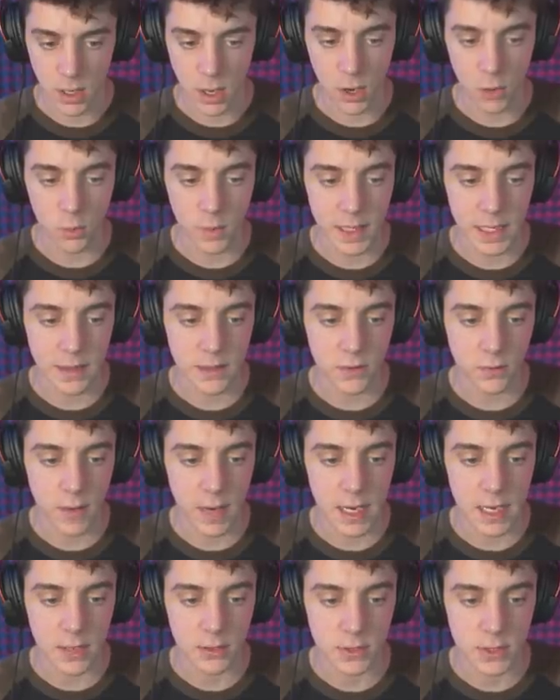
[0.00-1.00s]
Oh, we need the
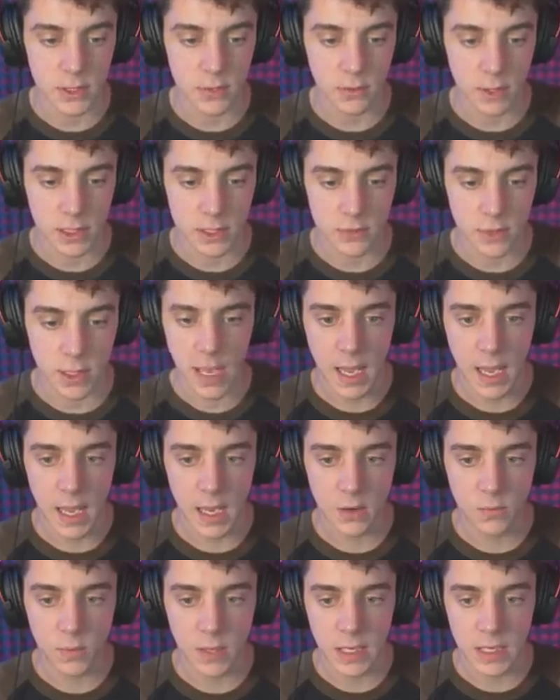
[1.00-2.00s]
radio too, that's right.
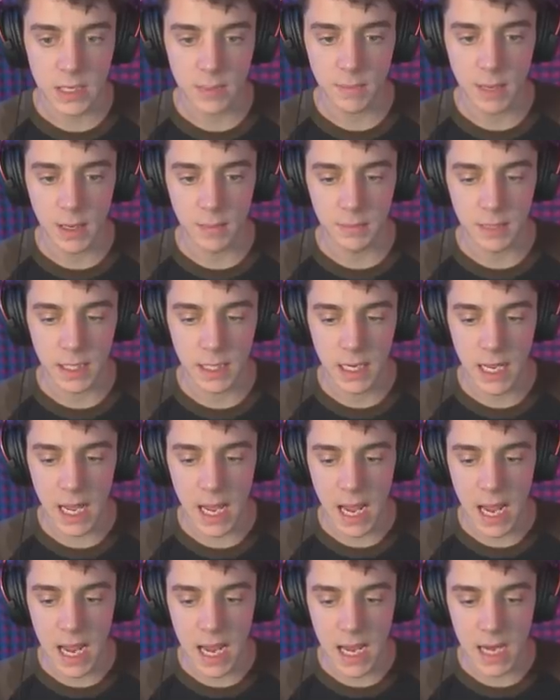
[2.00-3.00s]
And we need the pumpkin,
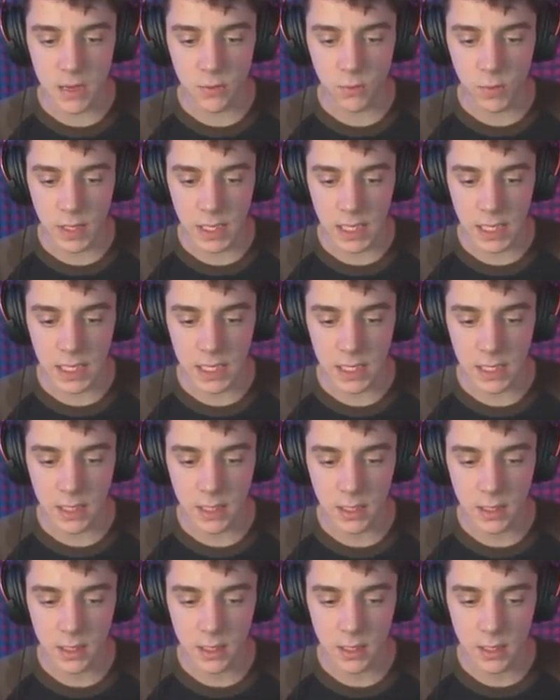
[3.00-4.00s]
and we need
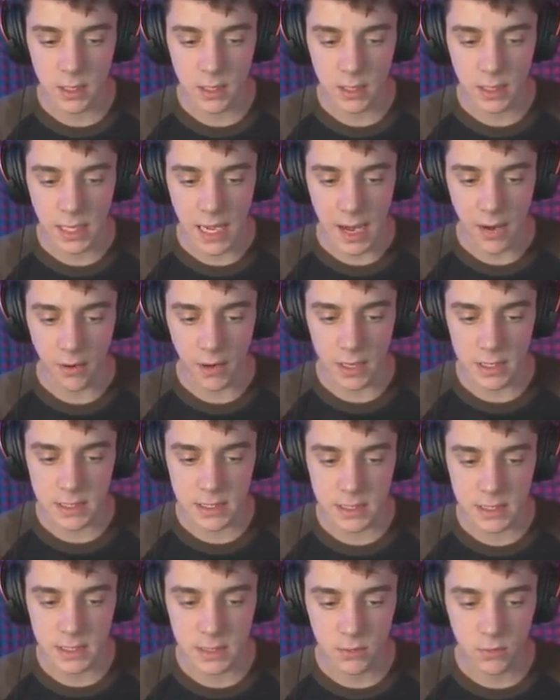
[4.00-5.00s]
the
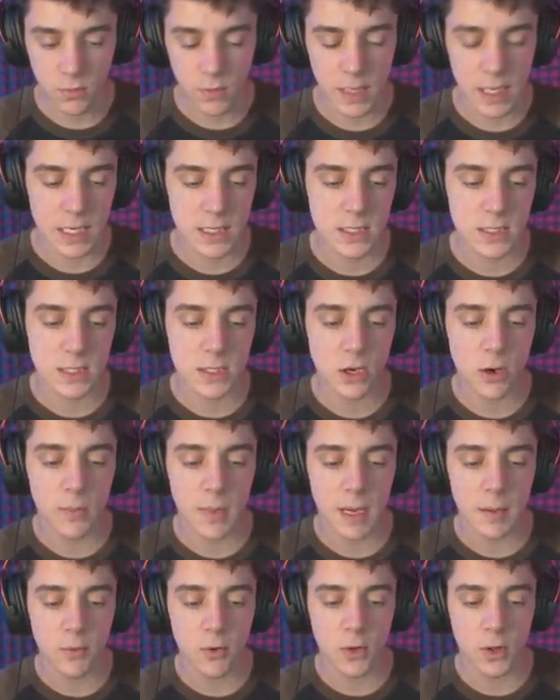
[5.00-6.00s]
carrots. We need so many
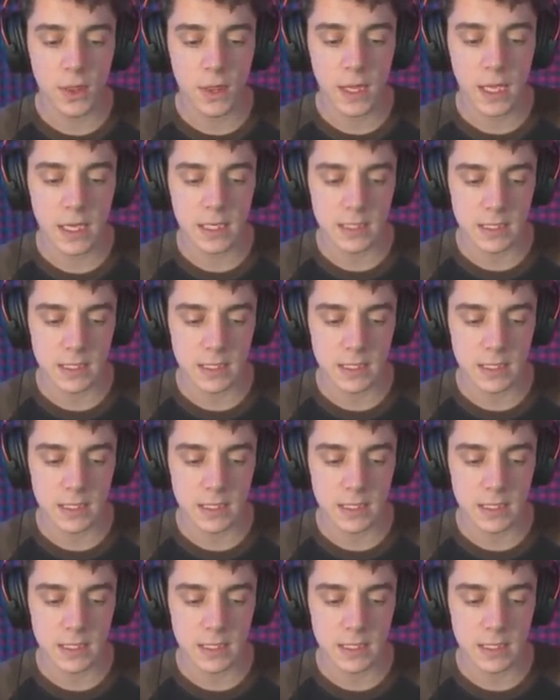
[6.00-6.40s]
more things,